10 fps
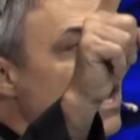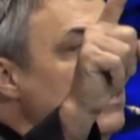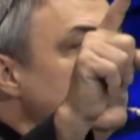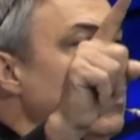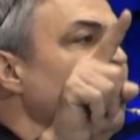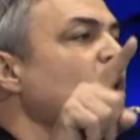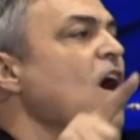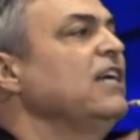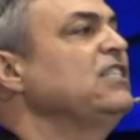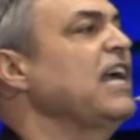So,
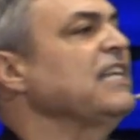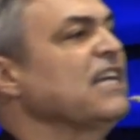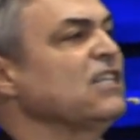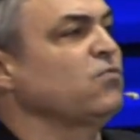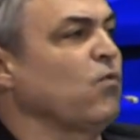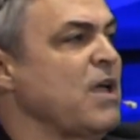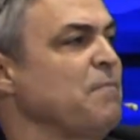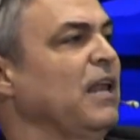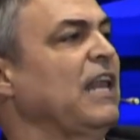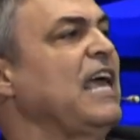Lord Jesus, we
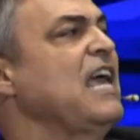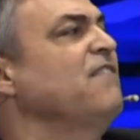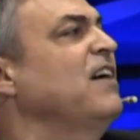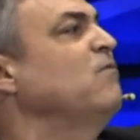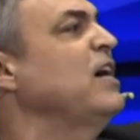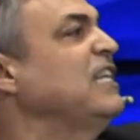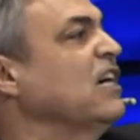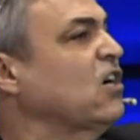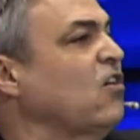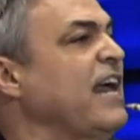believe and we
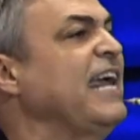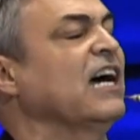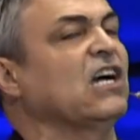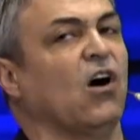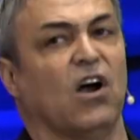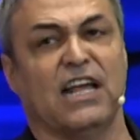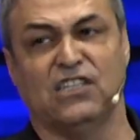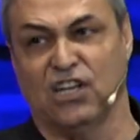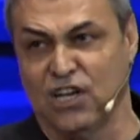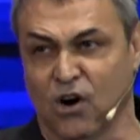decree according
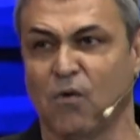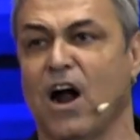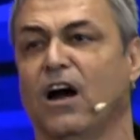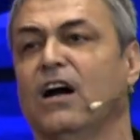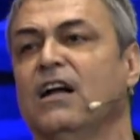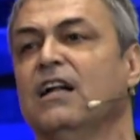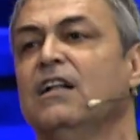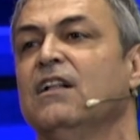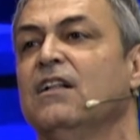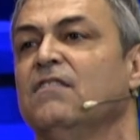to your word
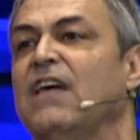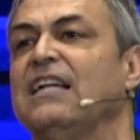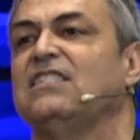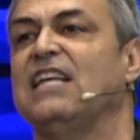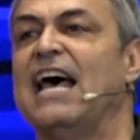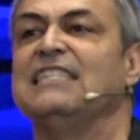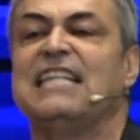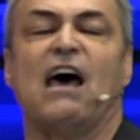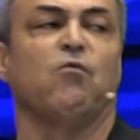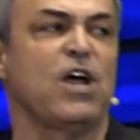that says
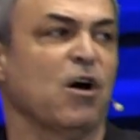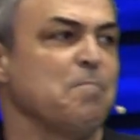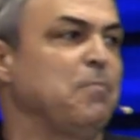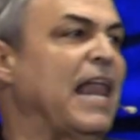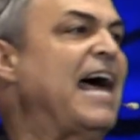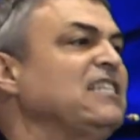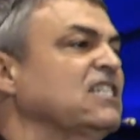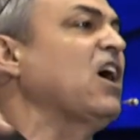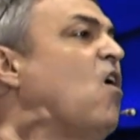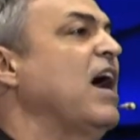that we are blessed
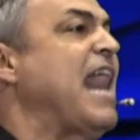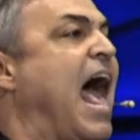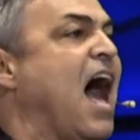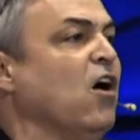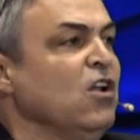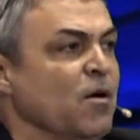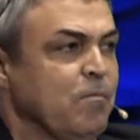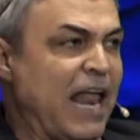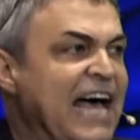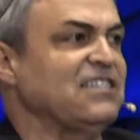going out,
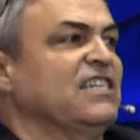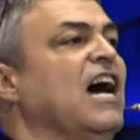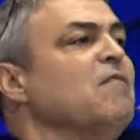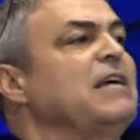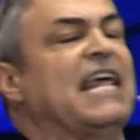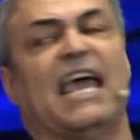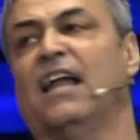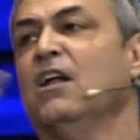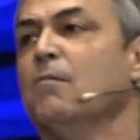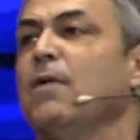blessed coming in,
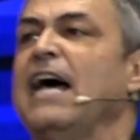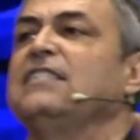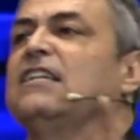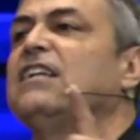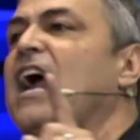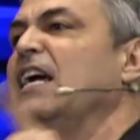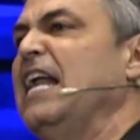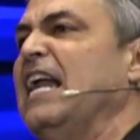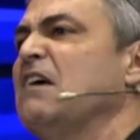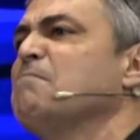blesses our
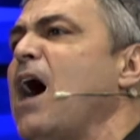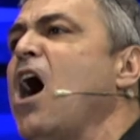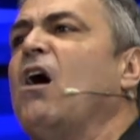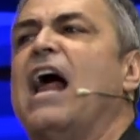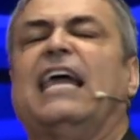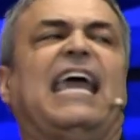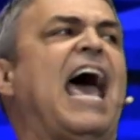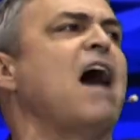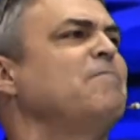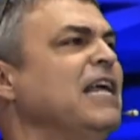knitting bow, our
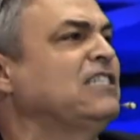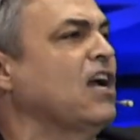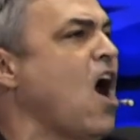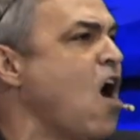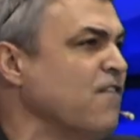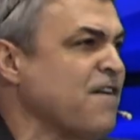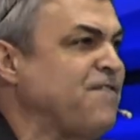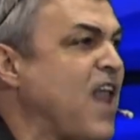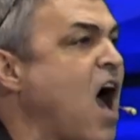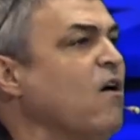cabinets are
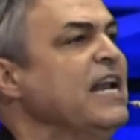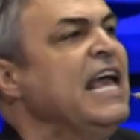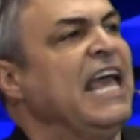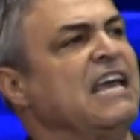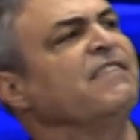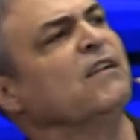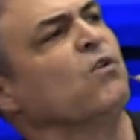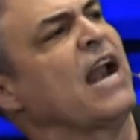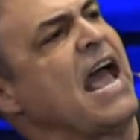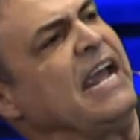overflowing. Even
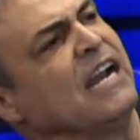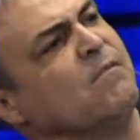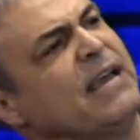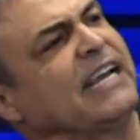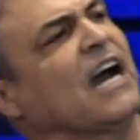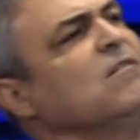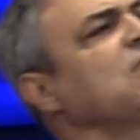when our enemy comes